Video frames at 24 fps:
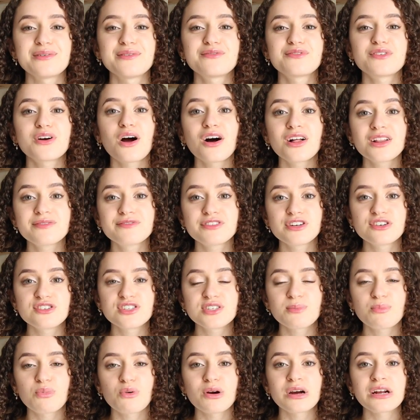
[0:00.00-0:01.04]
for all of your
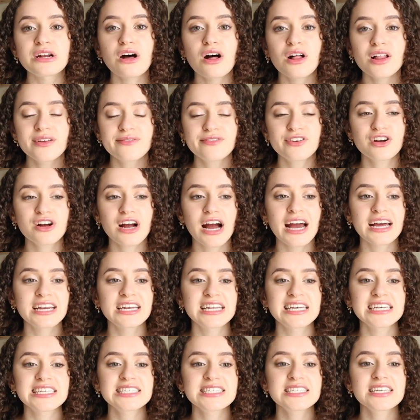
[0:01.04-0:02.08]
support, all of your
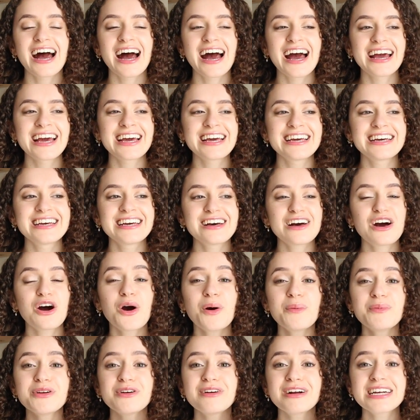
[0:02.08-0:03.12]
kindness. I
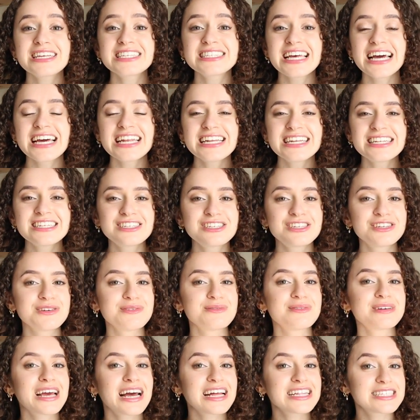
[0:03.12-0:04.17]
hope you're excited
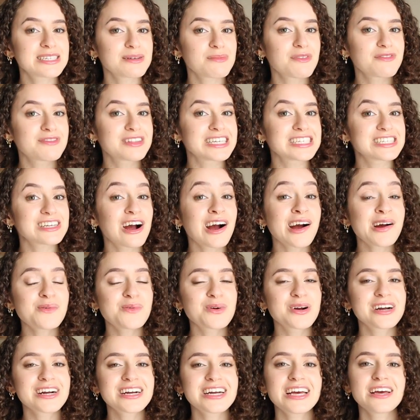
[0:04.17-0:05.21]
to get some of this
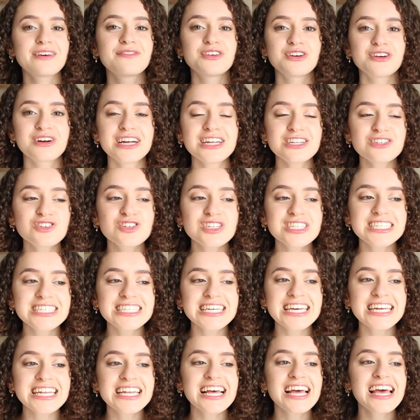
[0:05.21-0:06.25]
artwork if you're
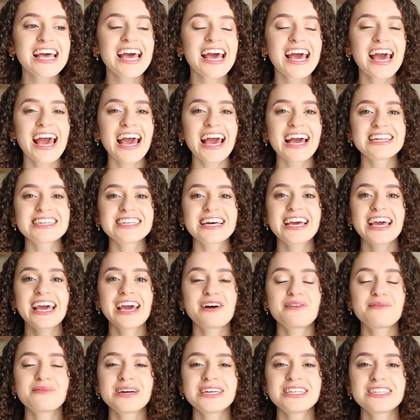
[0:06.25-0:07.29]
interested, and I
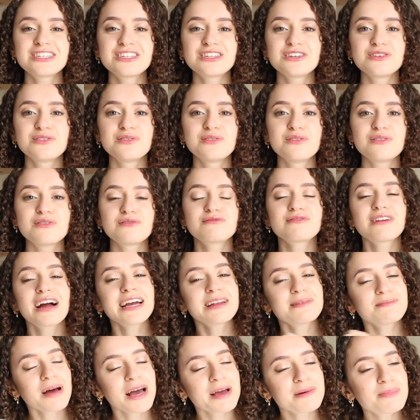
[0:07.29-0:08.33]
can't wait to
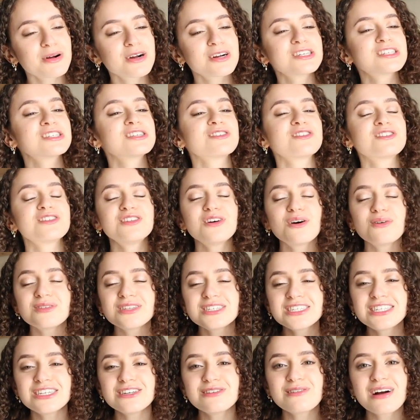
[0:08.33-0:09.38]
write my personal
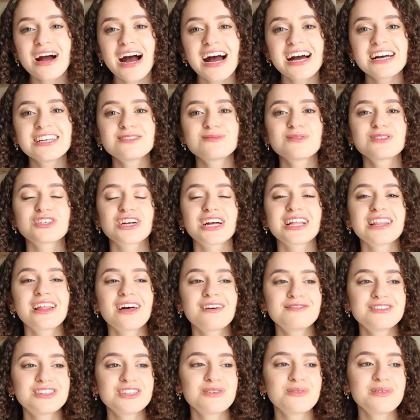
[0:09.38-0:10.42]
notes to you guys, which I
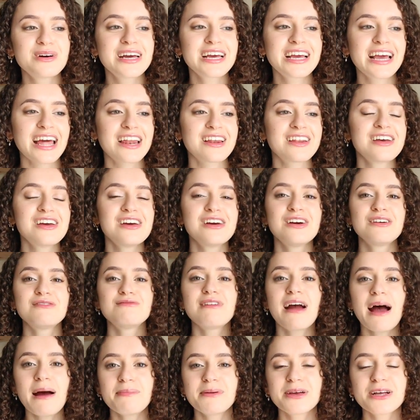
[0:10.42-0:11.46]
love doing, and
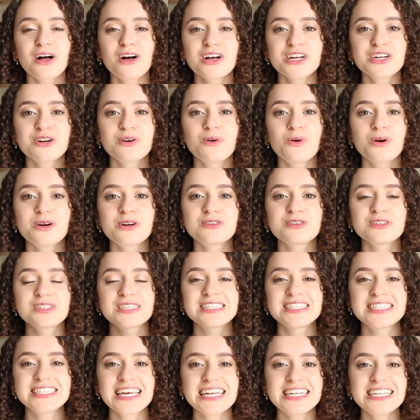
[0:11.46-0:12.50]
wrapping all your orders
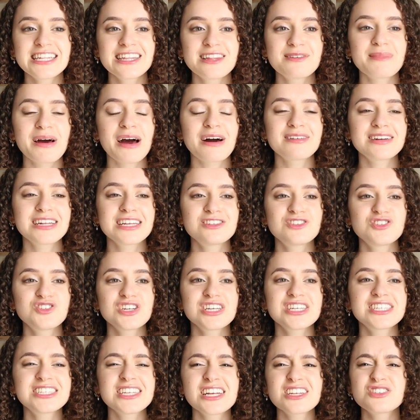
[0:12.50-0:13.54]
and sending them out. It's
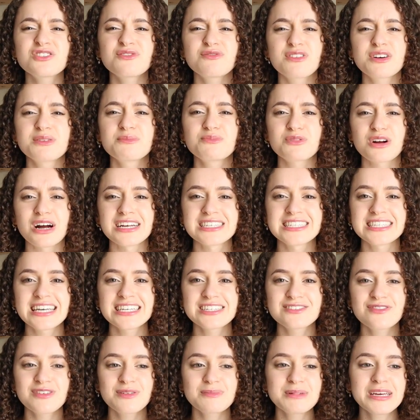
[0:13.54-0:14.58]
just such a fun
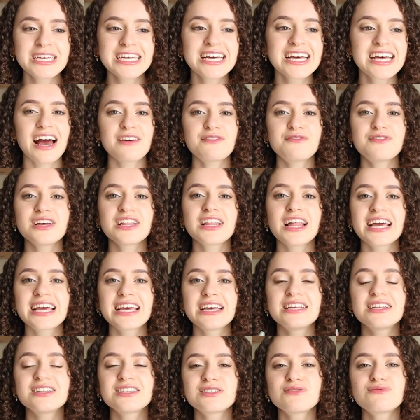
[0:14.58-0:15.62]
process for me. I feel like
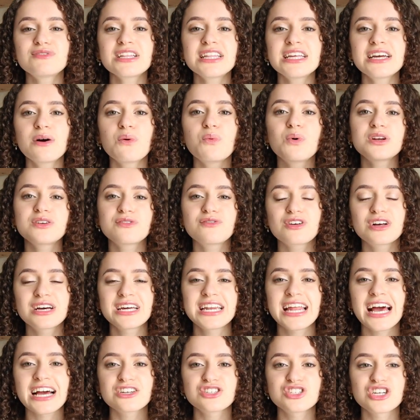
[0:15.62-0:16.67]
it's really a wonderful
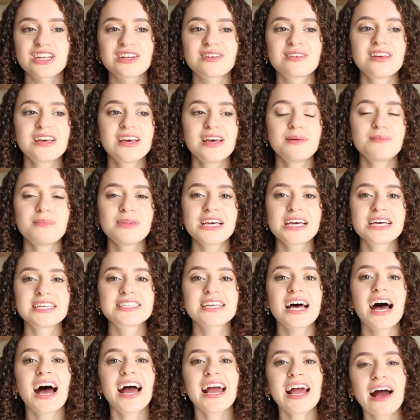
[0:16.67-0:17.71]
connection because
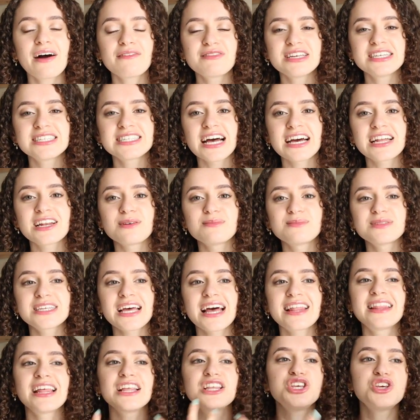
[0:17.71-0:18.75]
I have these items
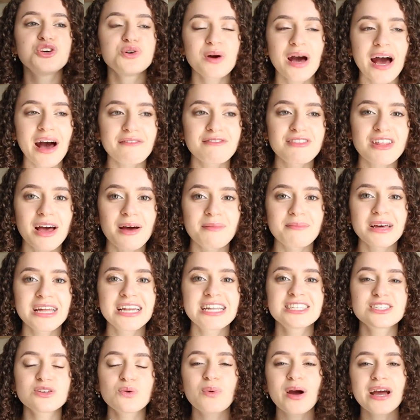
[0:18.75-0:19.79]
and then you have them, and
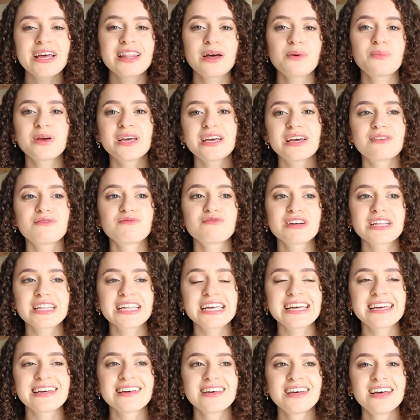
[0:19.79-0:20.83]
it's a way that we can
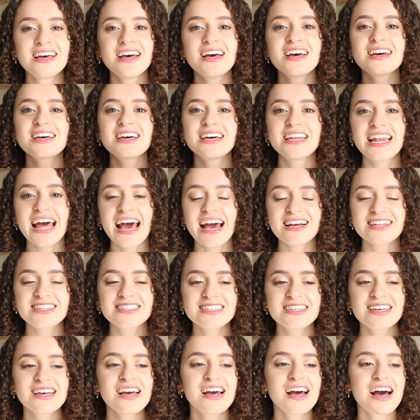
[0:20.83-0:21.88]
really connect.